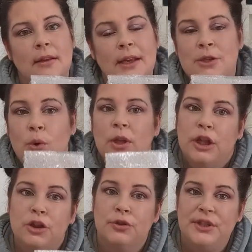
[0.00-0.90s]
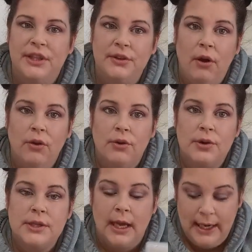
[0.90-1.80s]
it's only
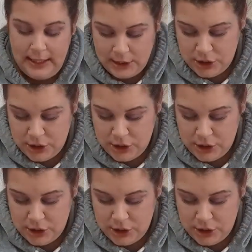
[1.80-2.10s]
$13. I get